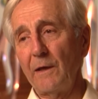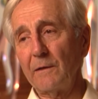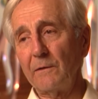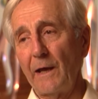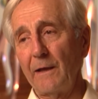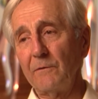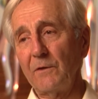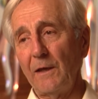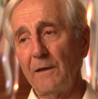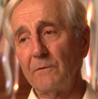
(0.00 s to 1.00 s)
in
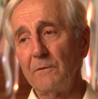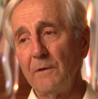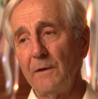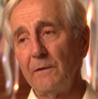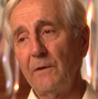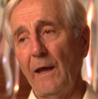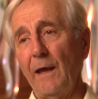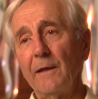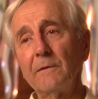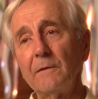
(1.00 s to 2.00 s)

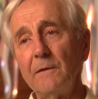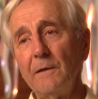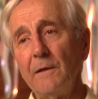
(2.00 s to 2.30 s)
1910,